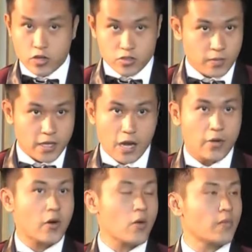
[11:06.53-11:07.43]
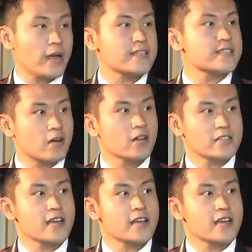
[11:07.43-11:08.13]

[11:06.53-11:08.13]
to be our home base all the